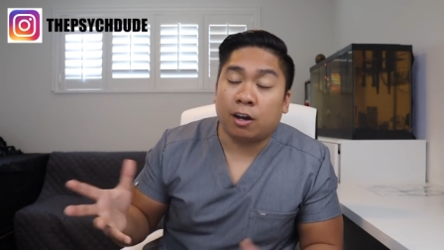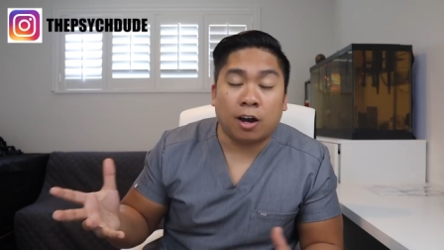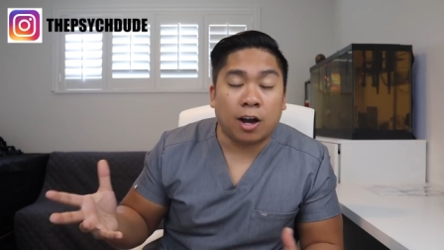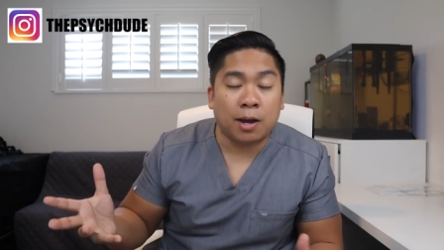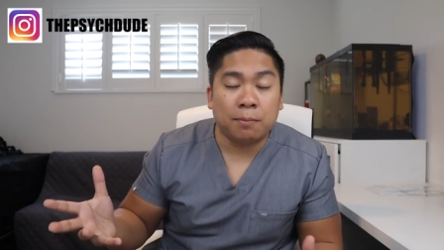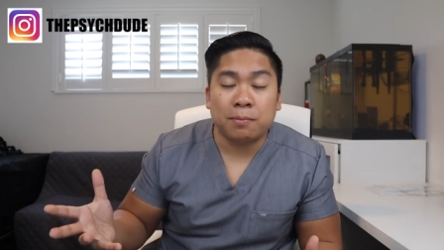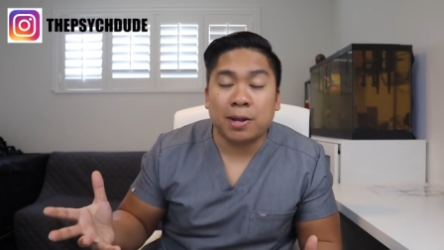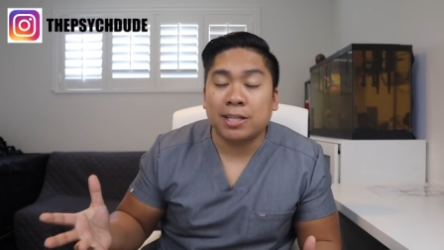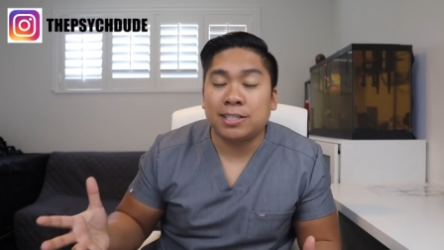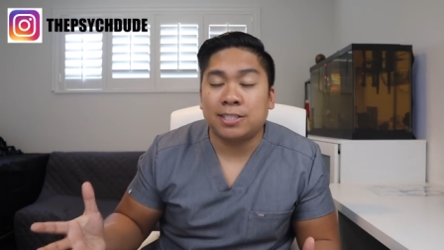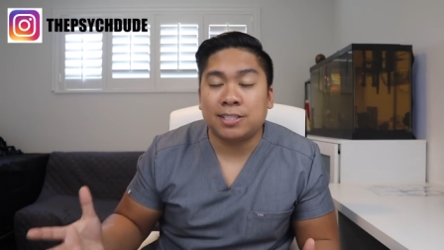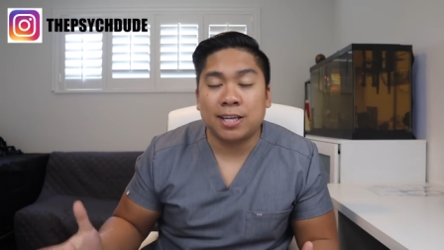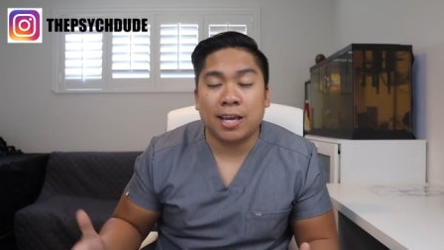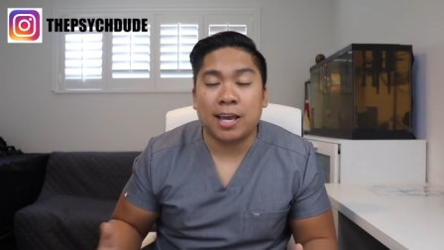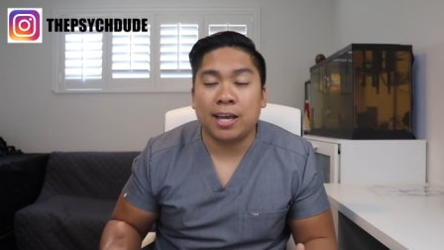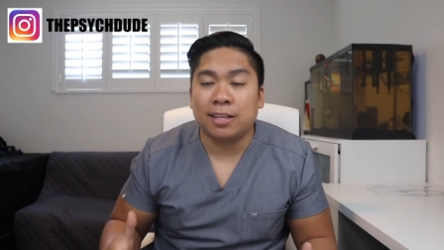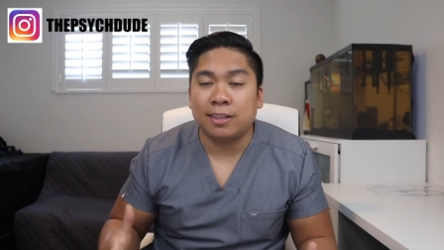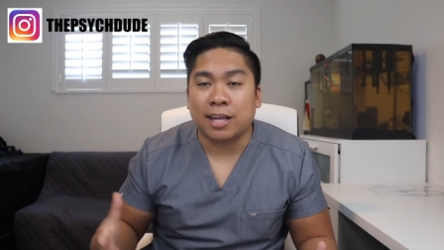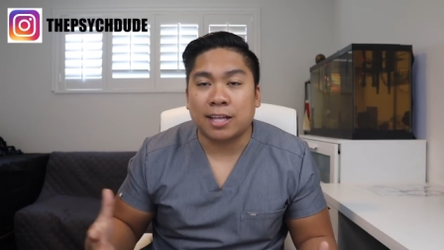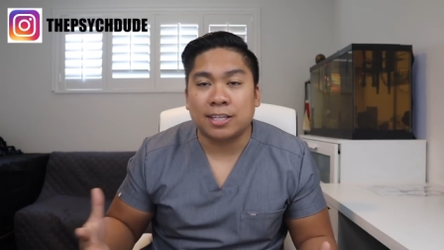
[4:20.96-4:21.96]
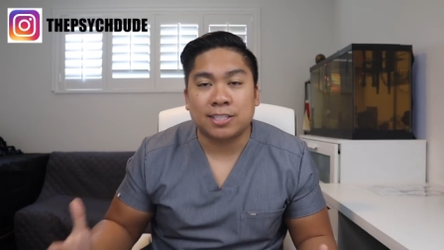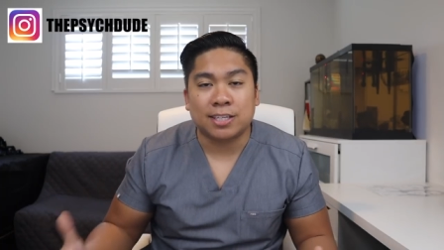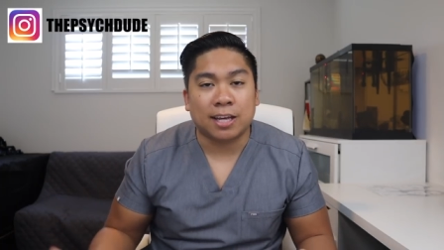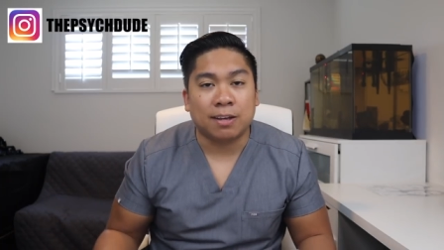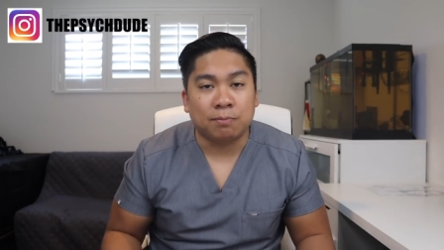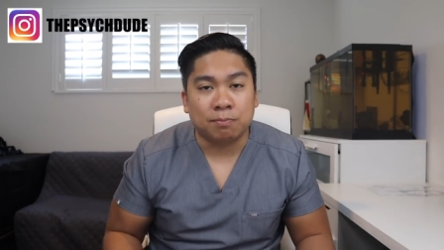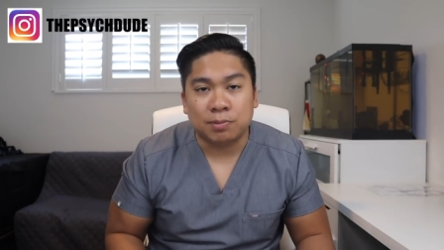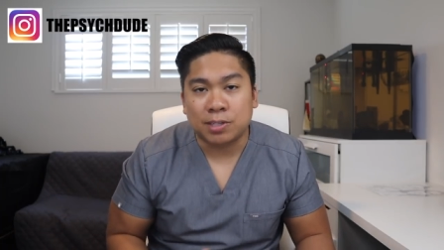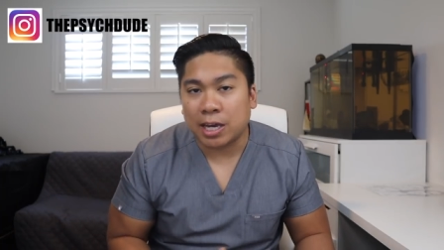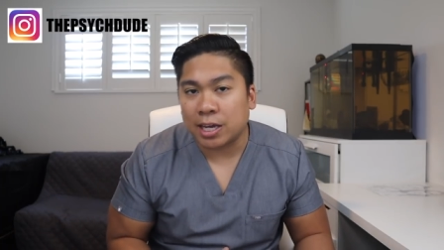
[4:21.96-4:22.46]
I'm not saying that
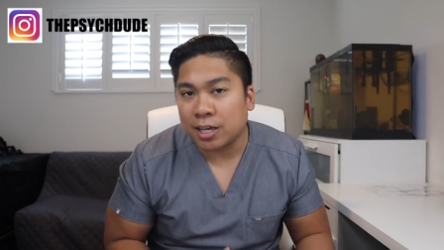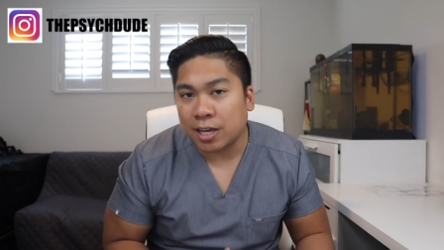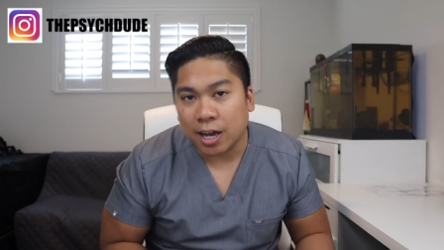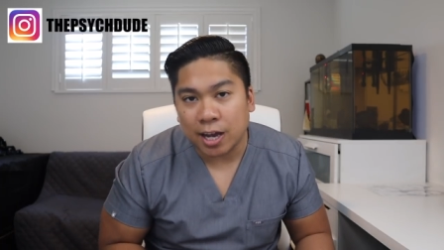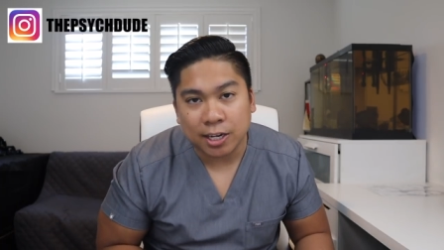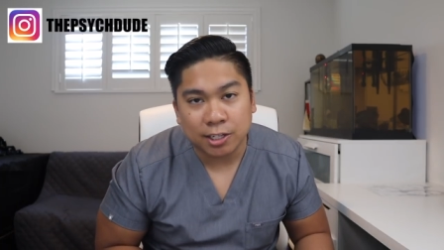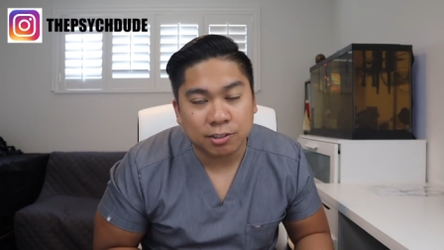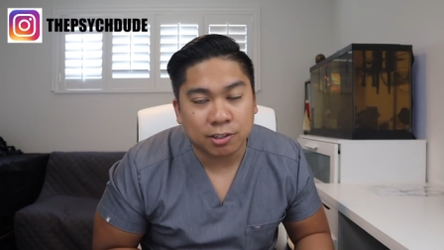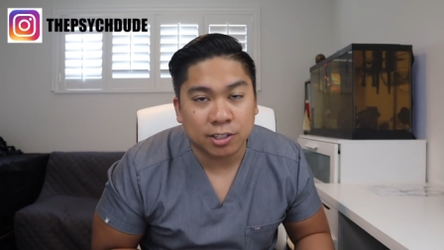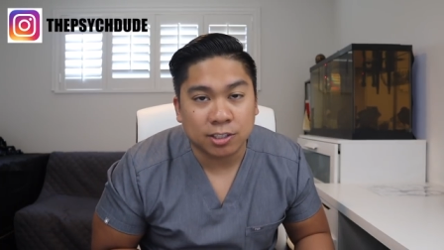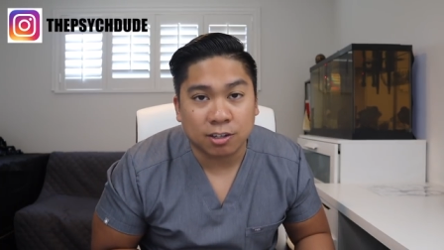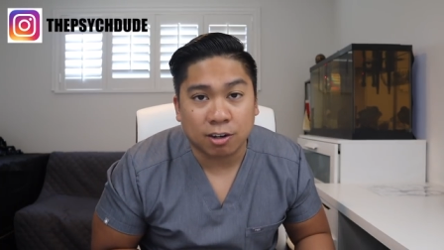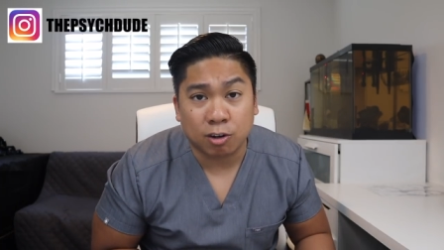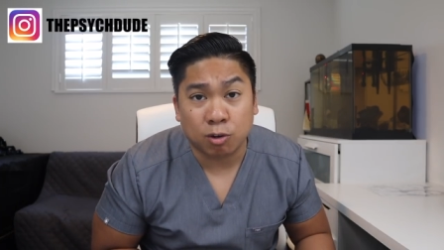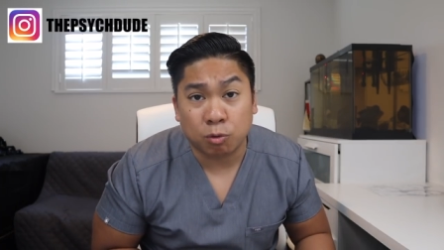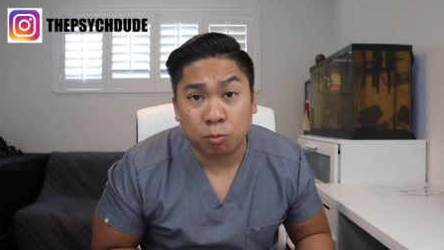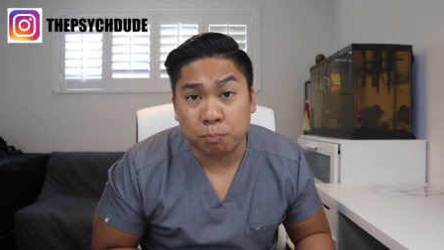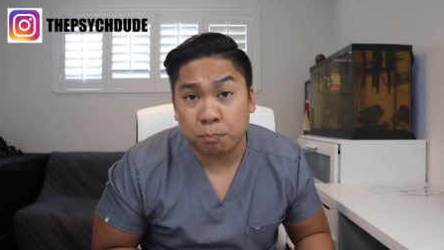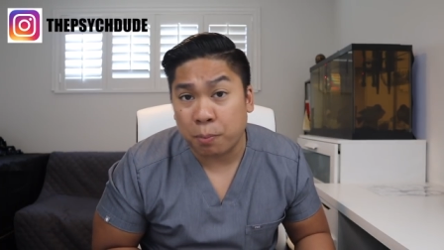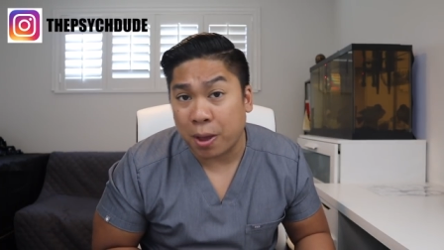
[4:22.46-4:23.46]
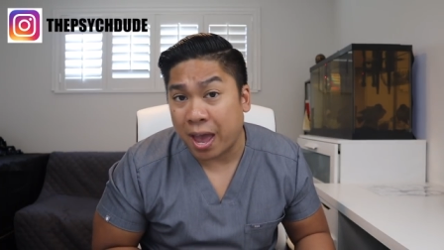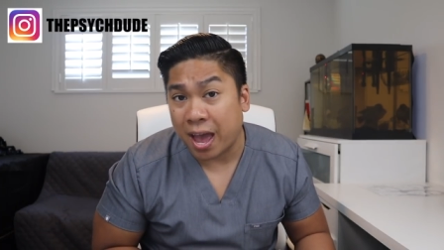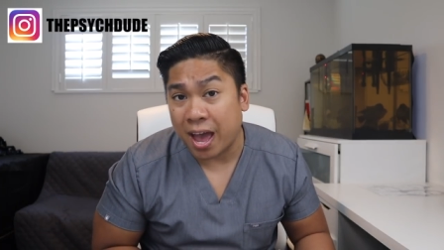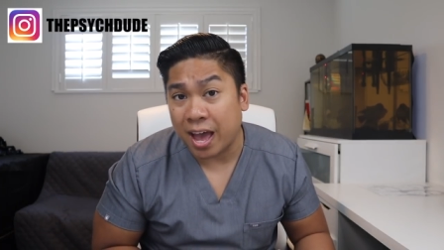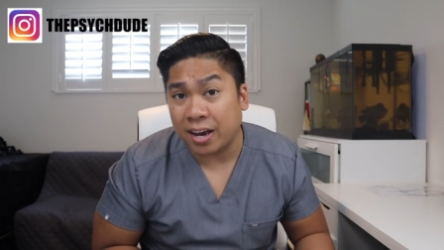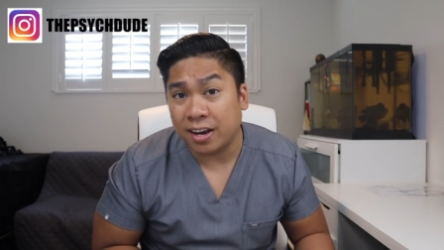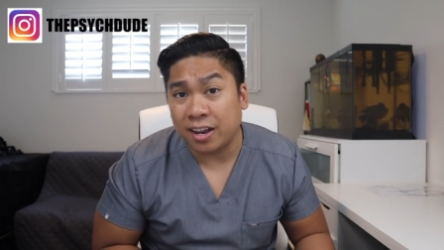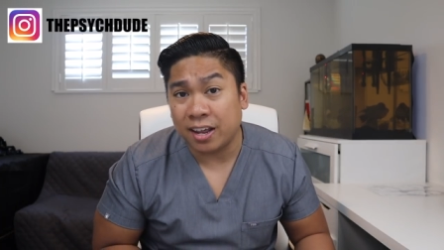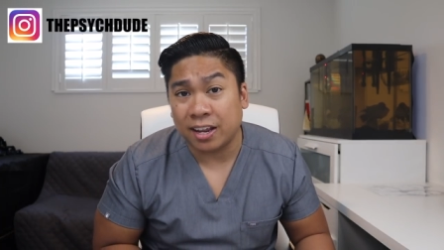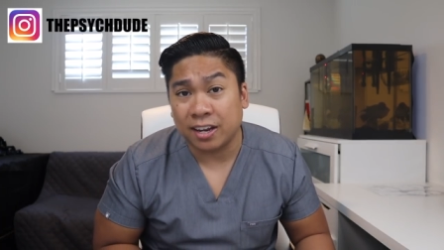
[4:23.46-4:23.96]
some psychiatrists are
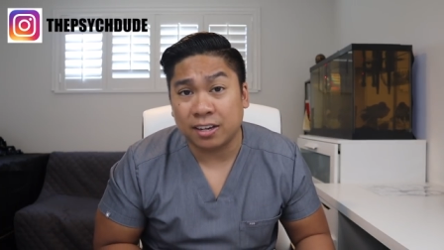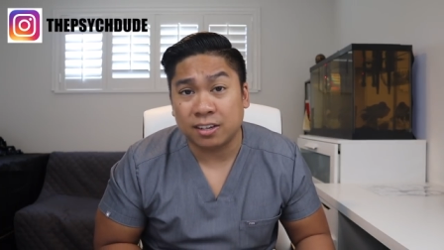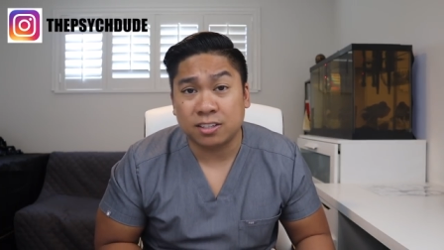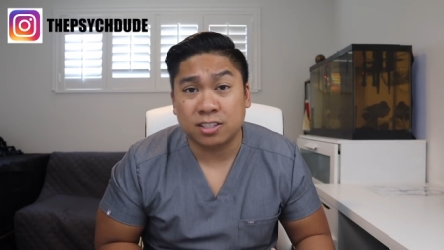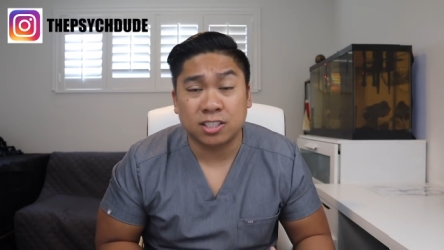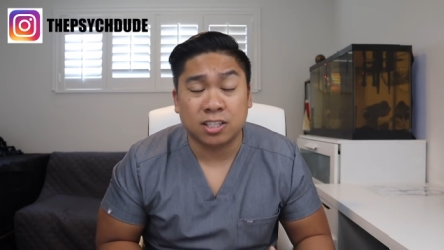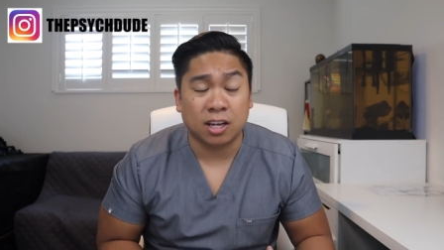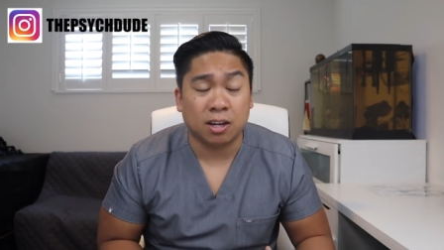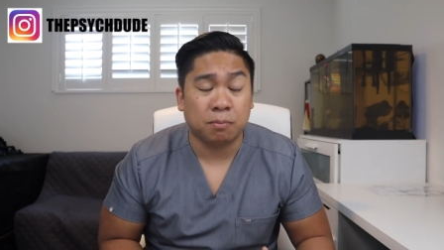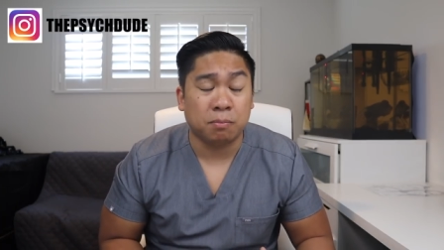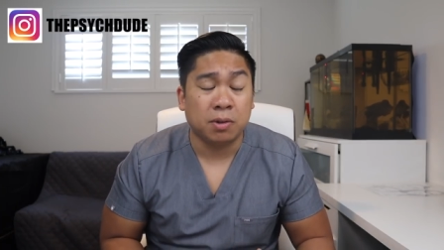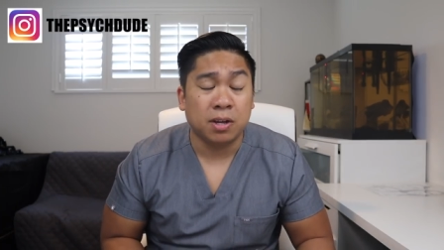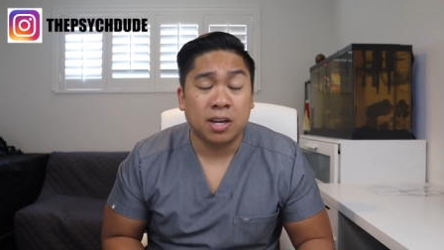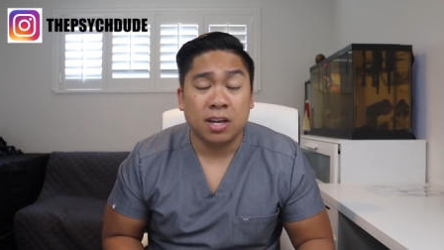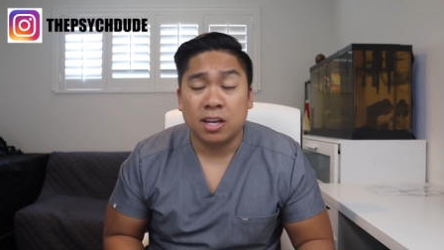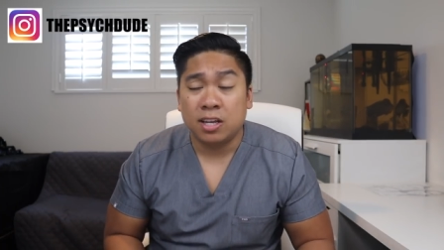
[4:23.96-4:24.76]
bad and some